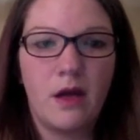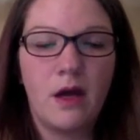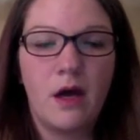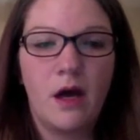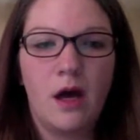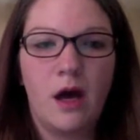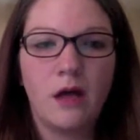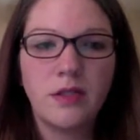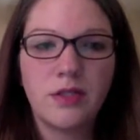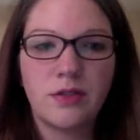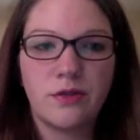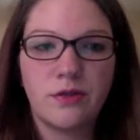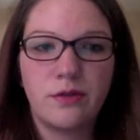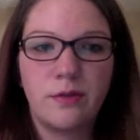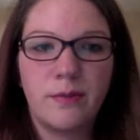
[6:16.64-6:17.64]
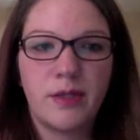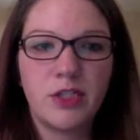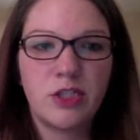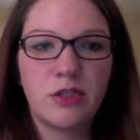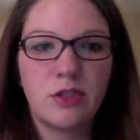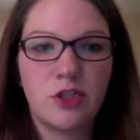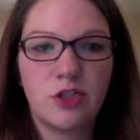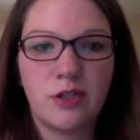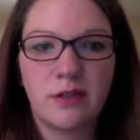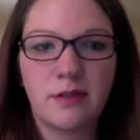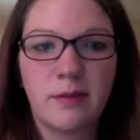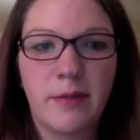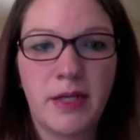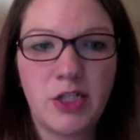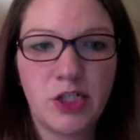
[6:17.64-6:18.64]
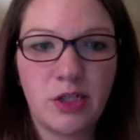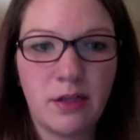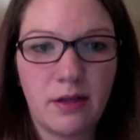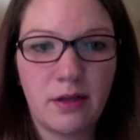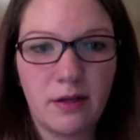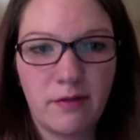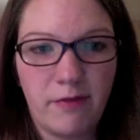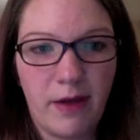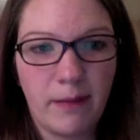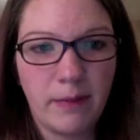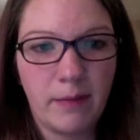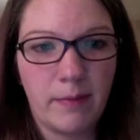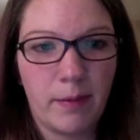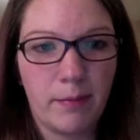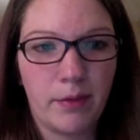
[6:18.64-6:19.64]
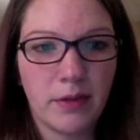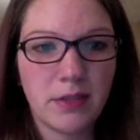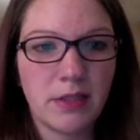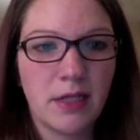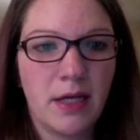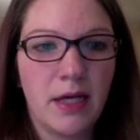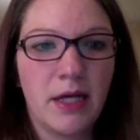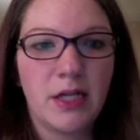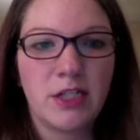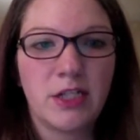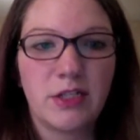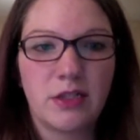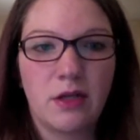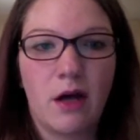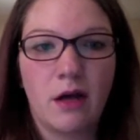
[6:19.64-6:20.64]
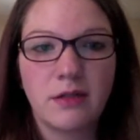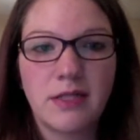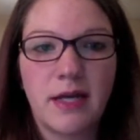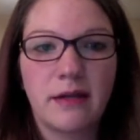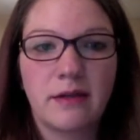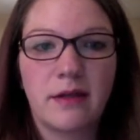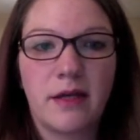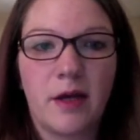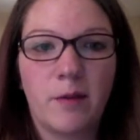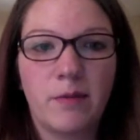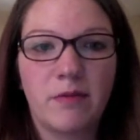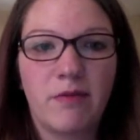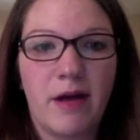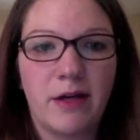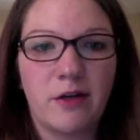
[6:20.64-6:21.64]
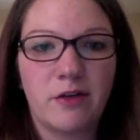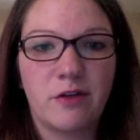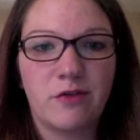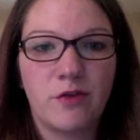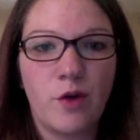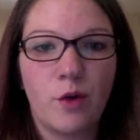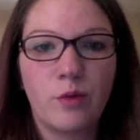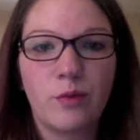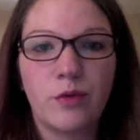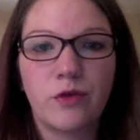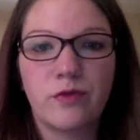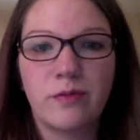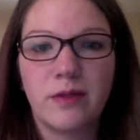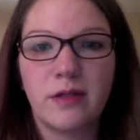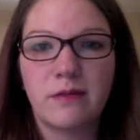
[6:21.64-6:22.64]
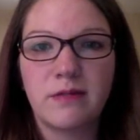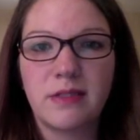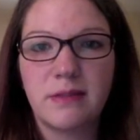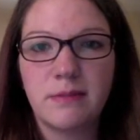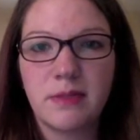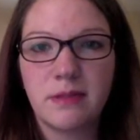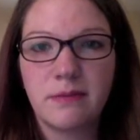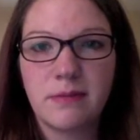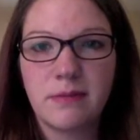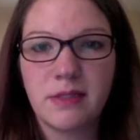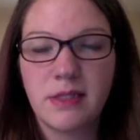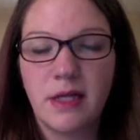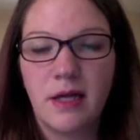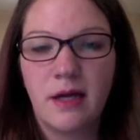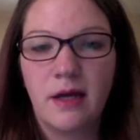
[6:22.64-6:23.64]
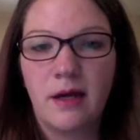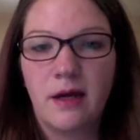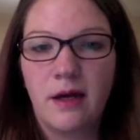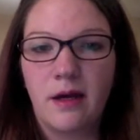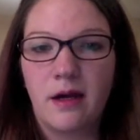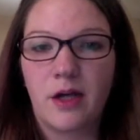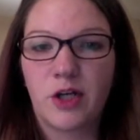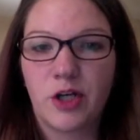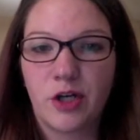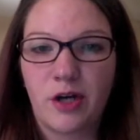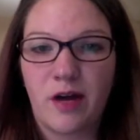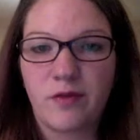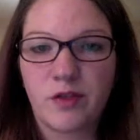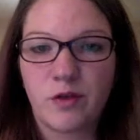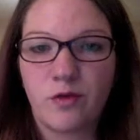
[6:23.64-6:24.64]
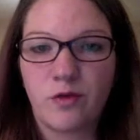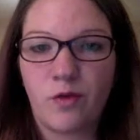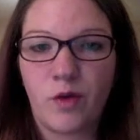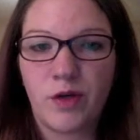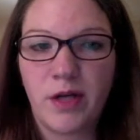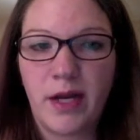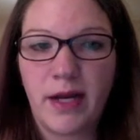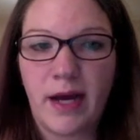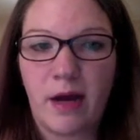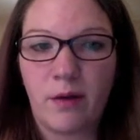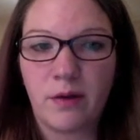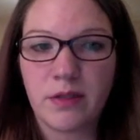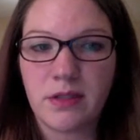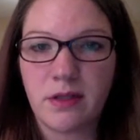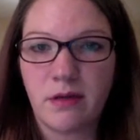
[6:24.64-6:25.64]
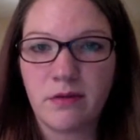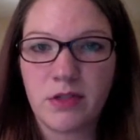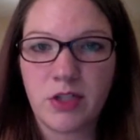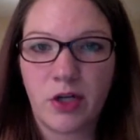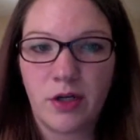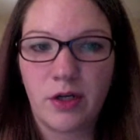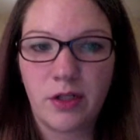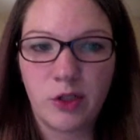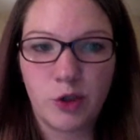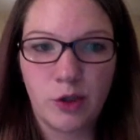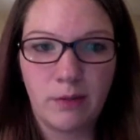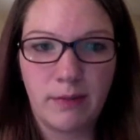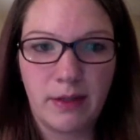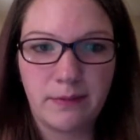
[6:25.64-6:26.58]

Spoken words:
Also, you must instruct the patient and the family members to contact the care provider if no improvement of symptoms occur after 48 hours of starting treatment.